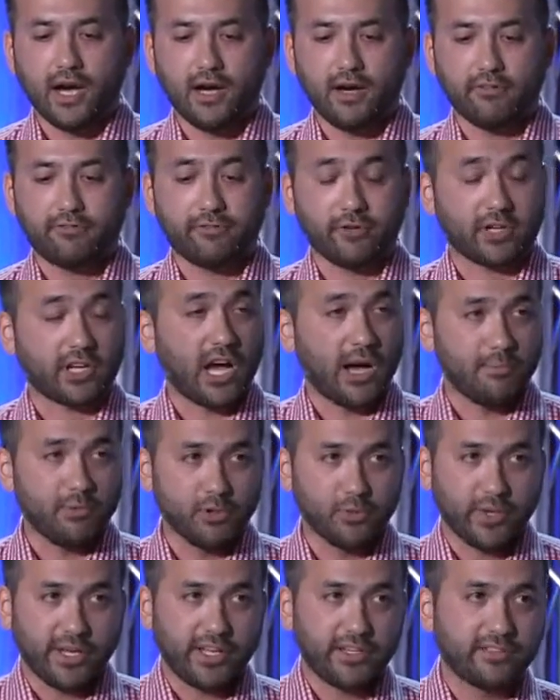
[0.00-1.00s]
for a couple
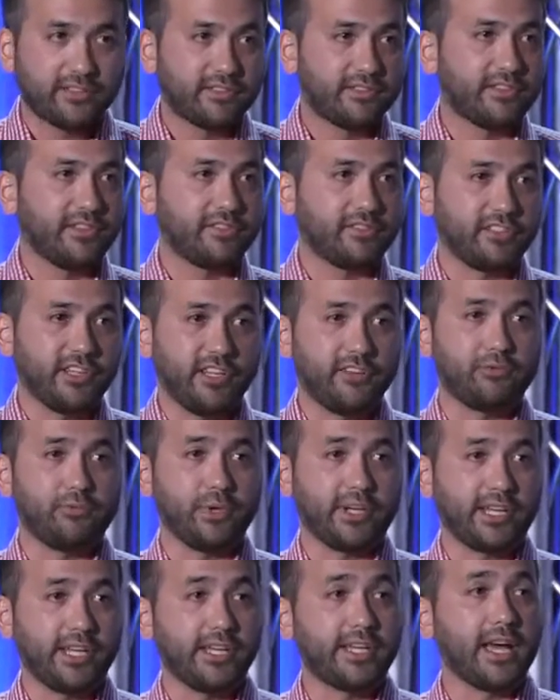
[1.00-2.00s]
weeks to see if we
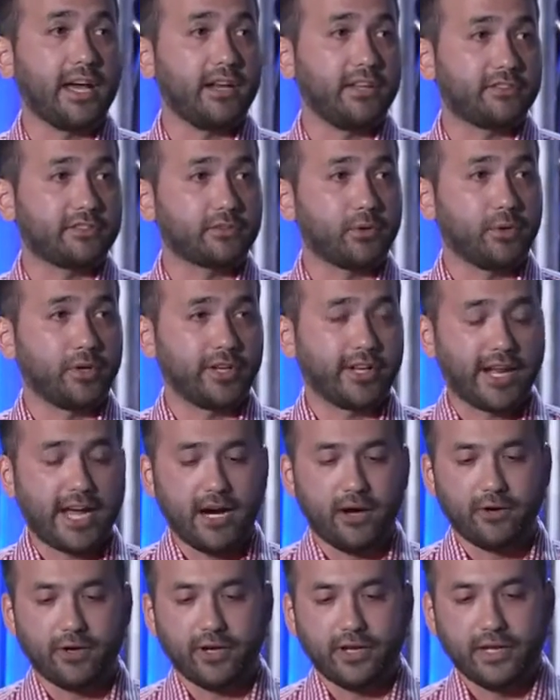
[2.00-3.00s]
could get it sorted
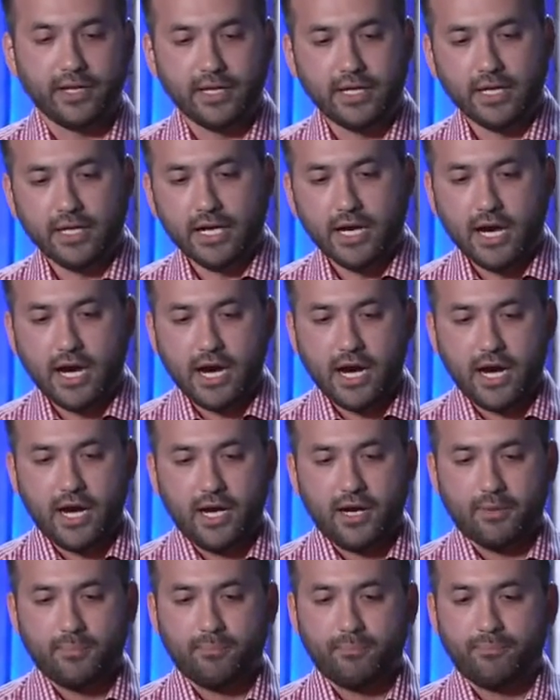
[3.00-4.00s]
out.
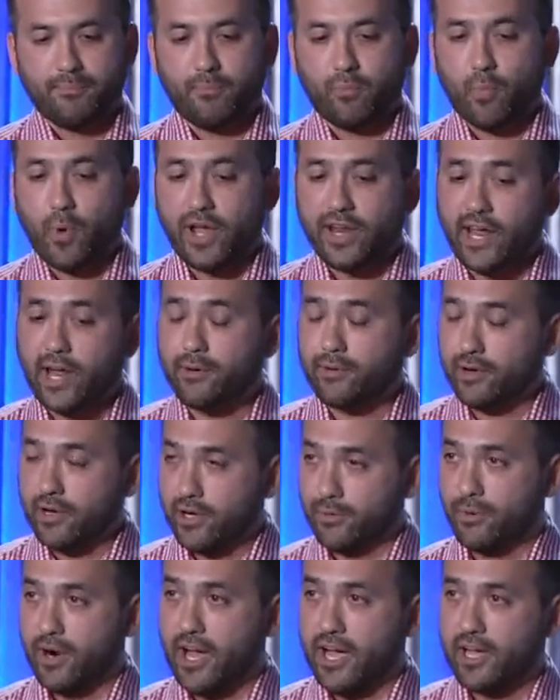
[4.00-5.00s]
When I
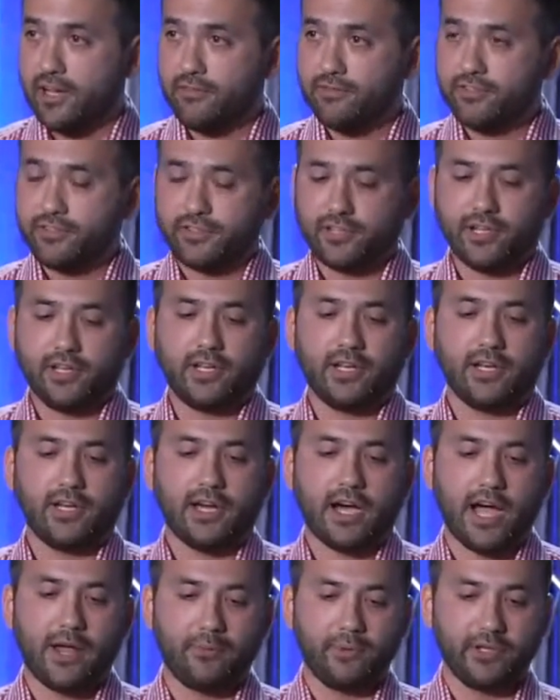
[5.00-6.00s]
arrived,
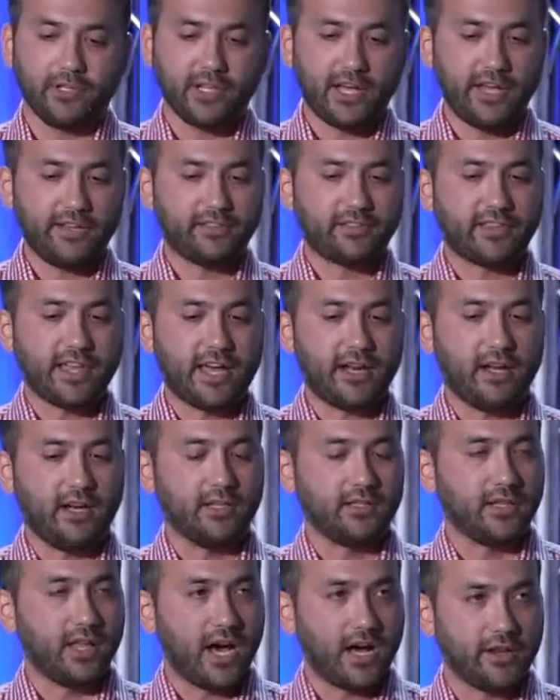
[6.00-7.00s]
I realized that a
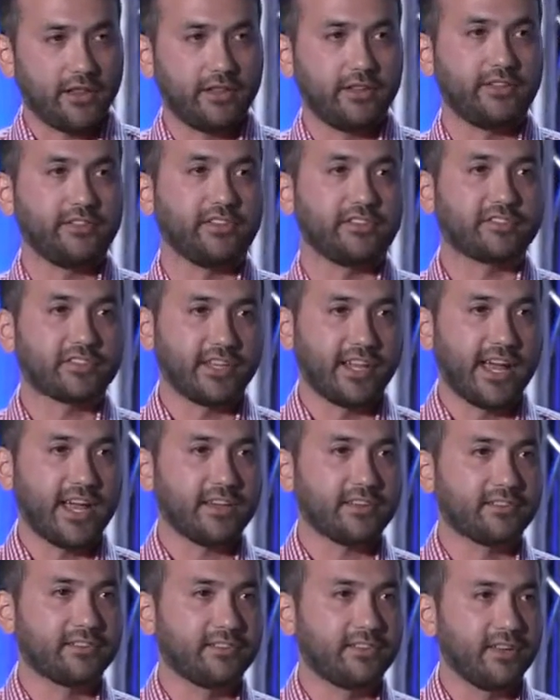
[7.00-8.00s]
lot of the
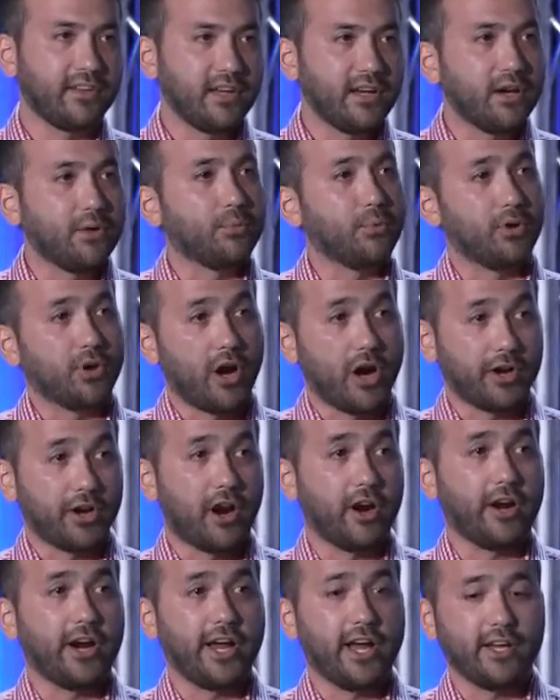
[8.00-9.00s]
disconnects were on
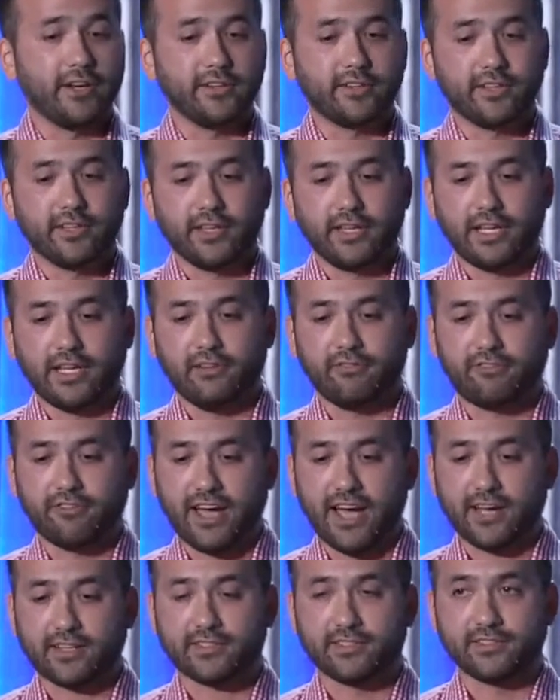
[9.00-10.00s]
our end. In
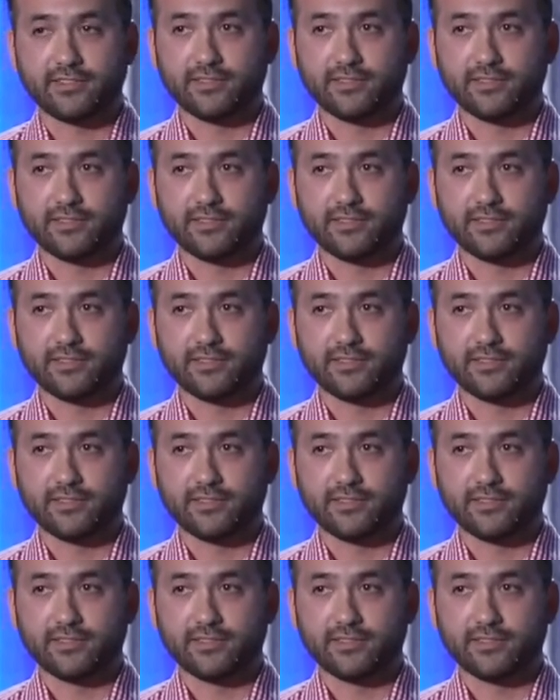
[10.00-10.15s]
fact,